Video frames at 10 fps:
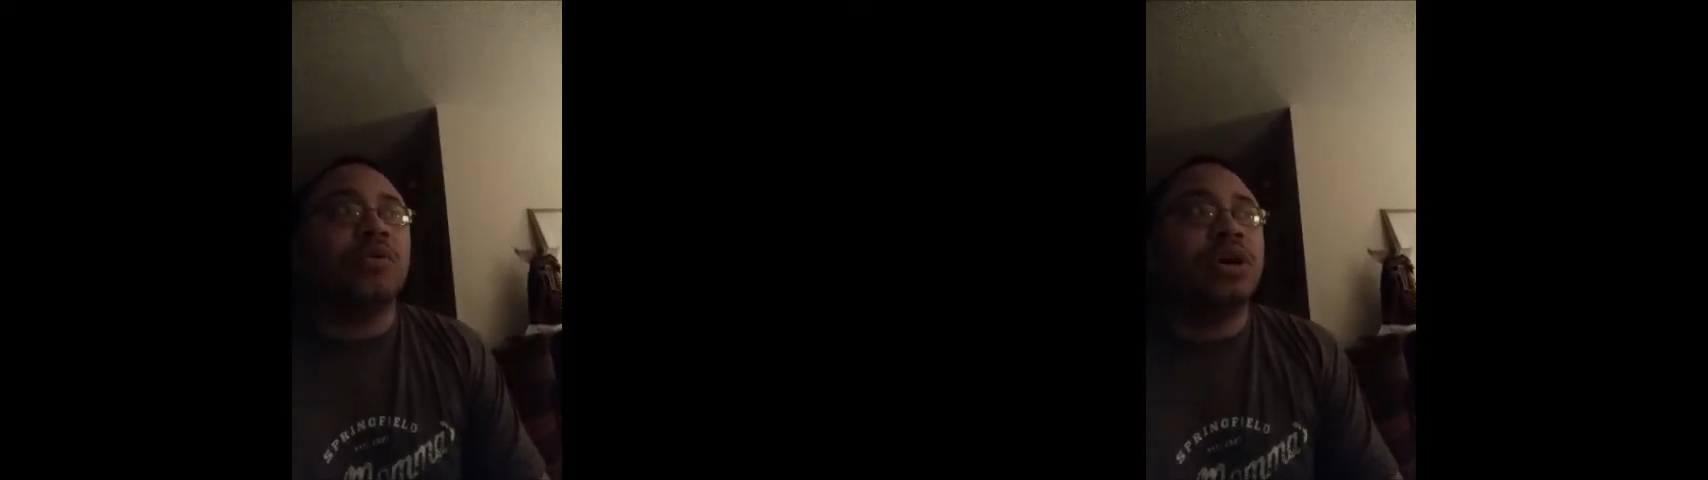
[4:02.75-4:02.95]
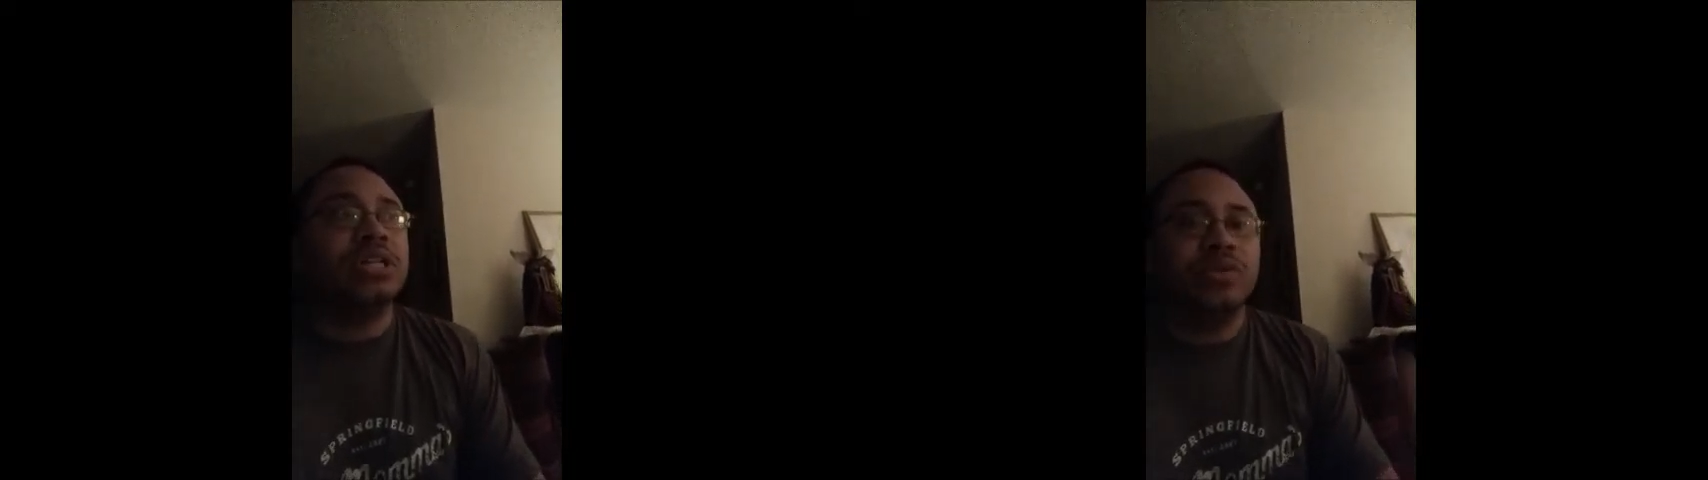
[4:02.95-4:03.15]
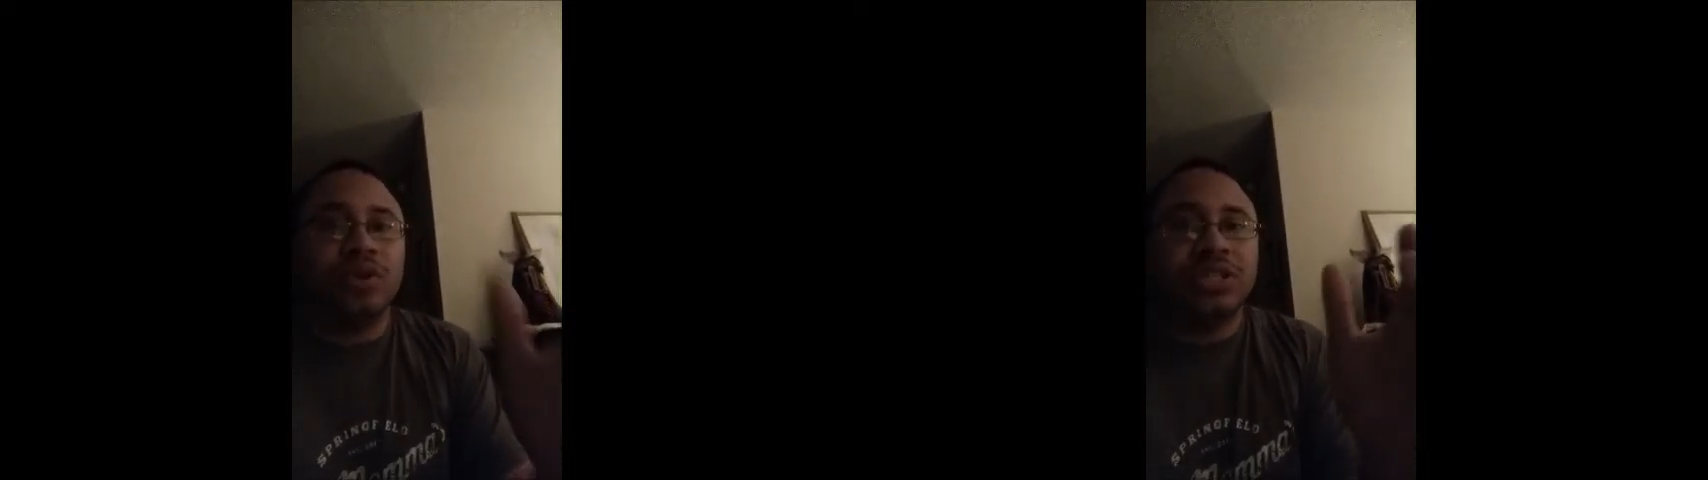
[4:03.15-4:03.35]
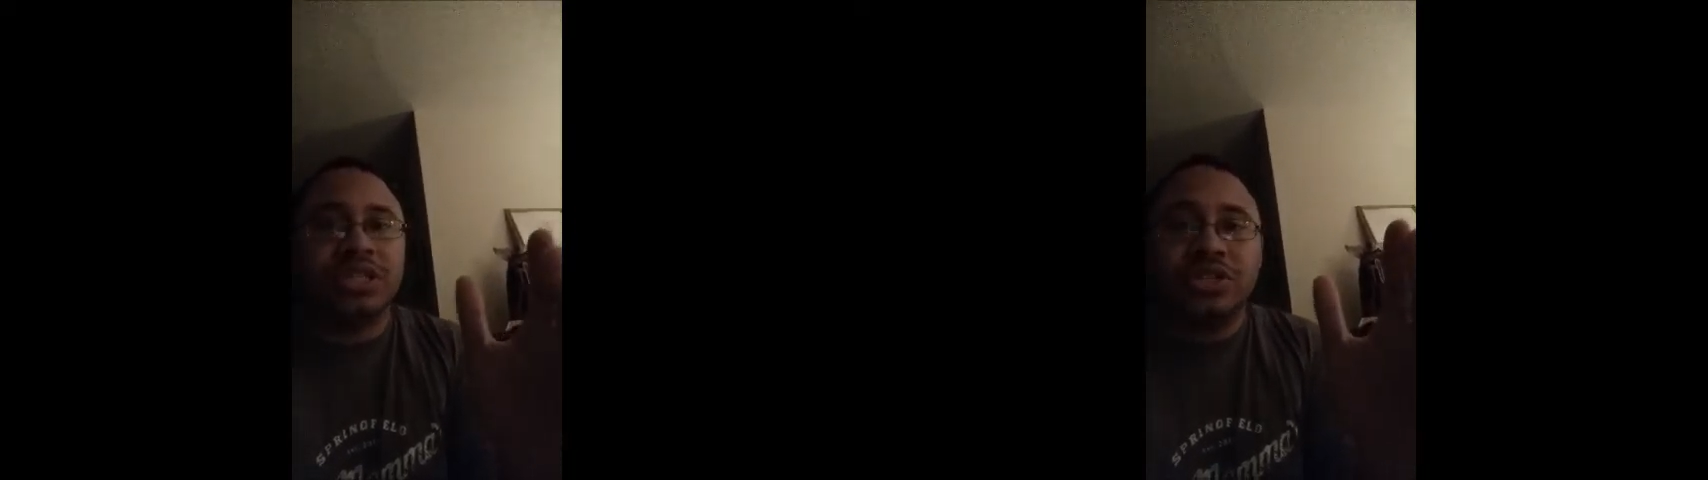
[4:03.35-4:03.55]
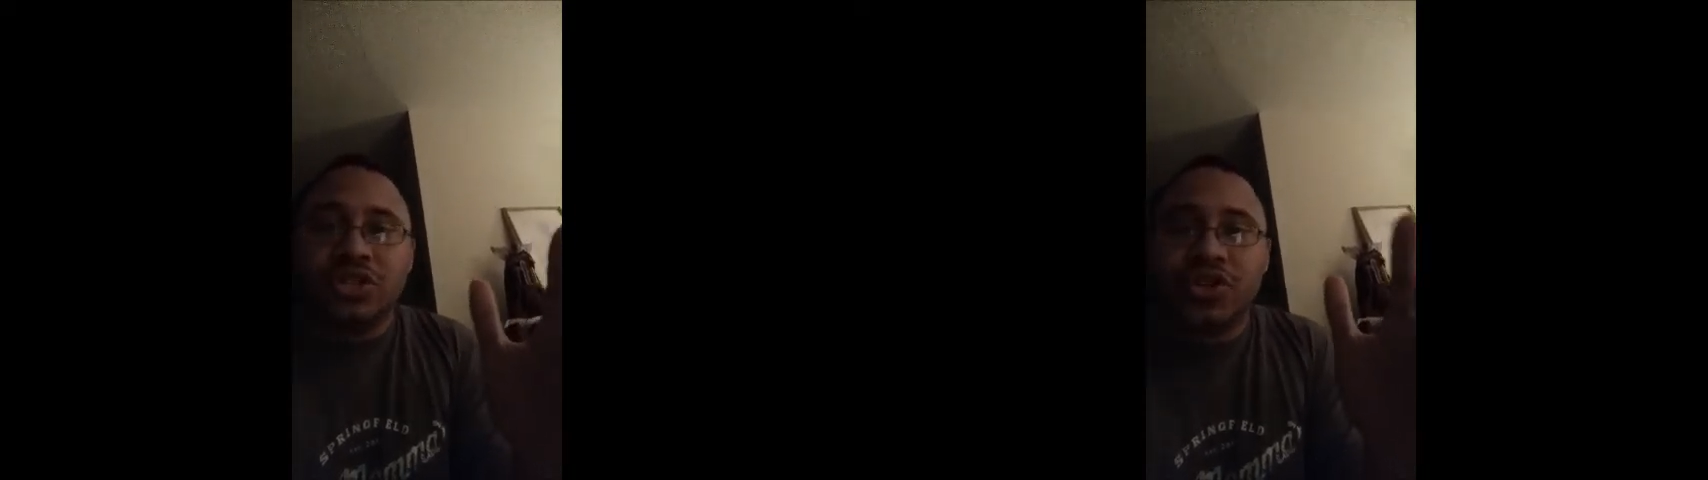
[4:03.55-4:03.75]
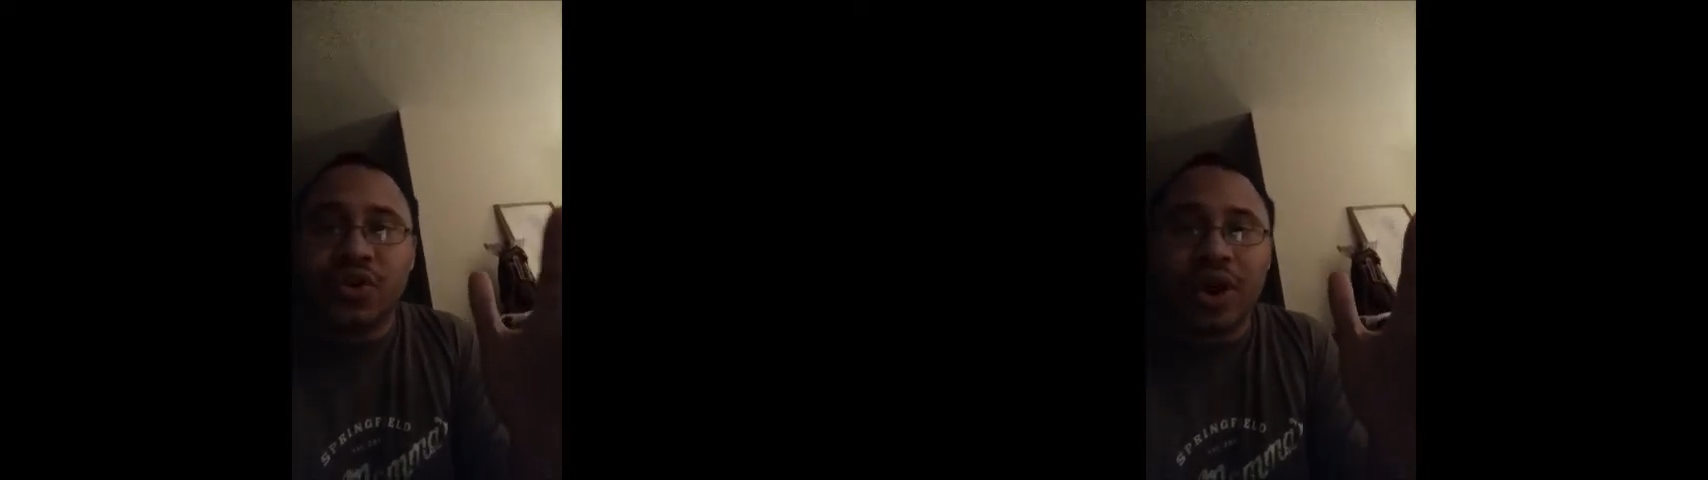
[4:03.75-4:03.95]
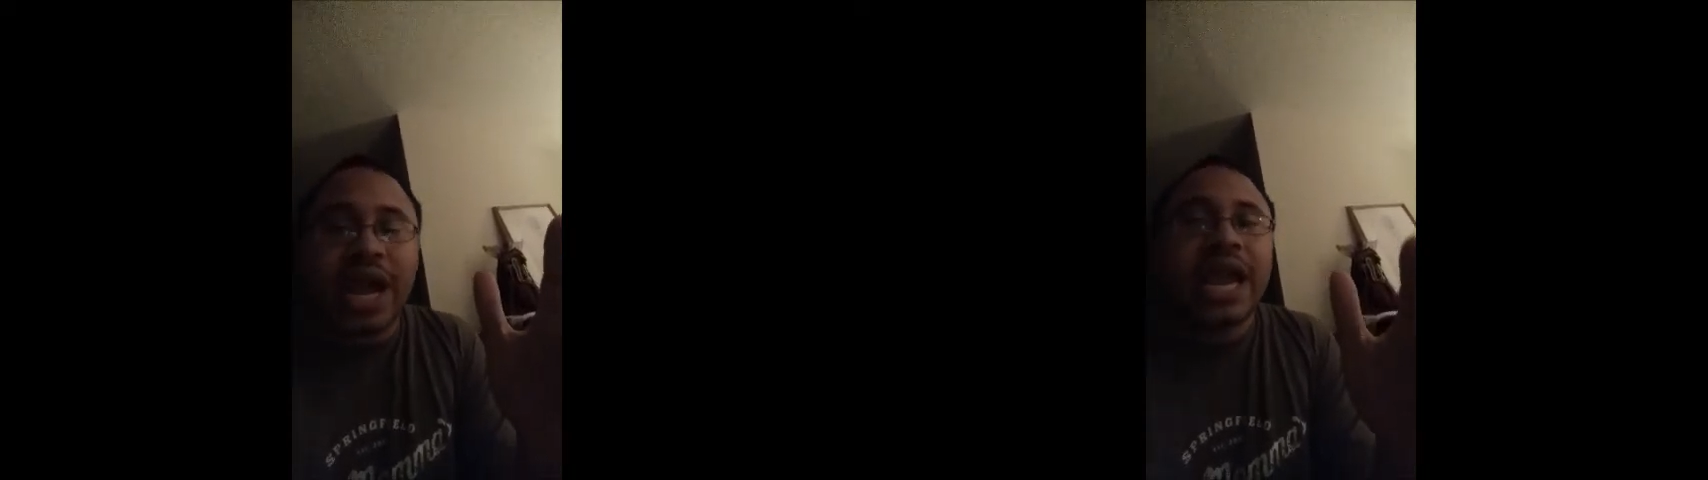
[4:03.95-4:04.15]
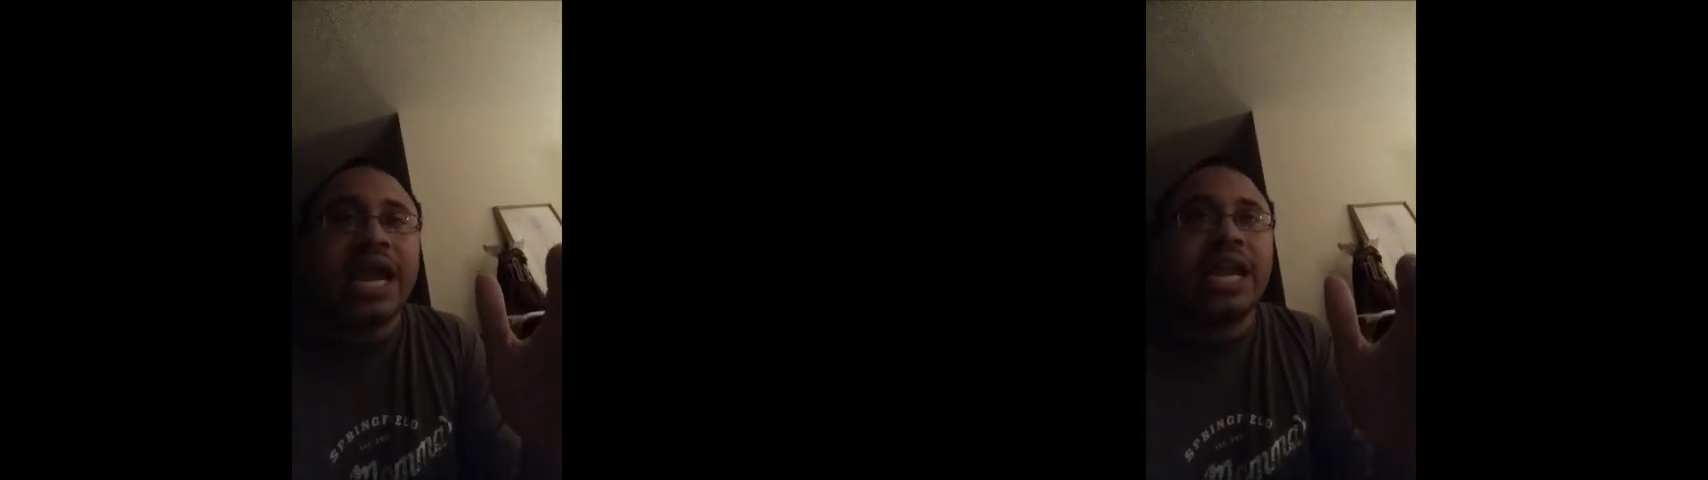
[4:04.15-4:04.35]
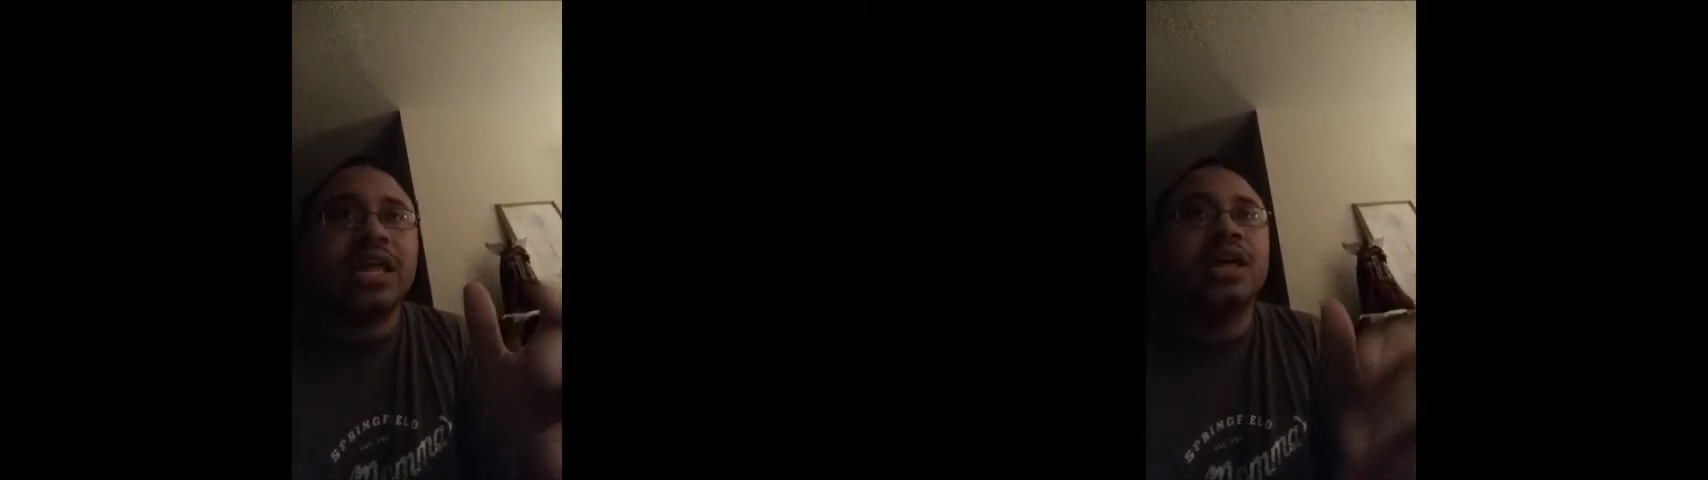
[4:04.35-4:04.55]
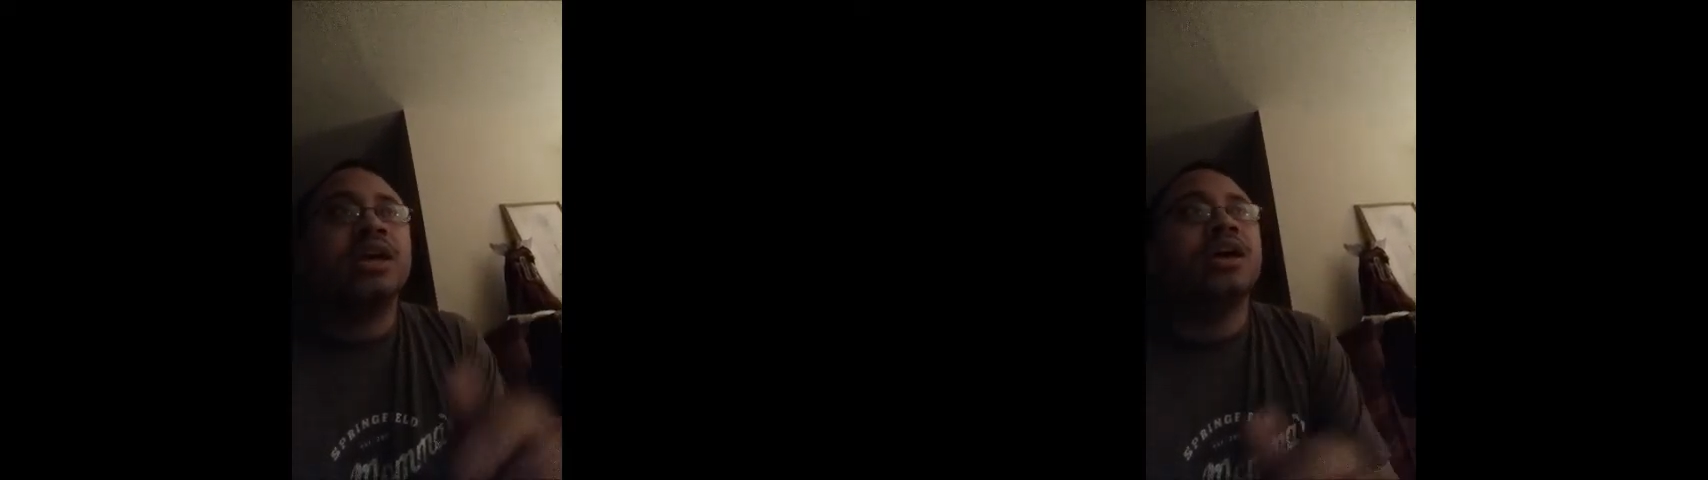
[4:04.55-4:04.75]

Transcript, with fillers: What what's his trade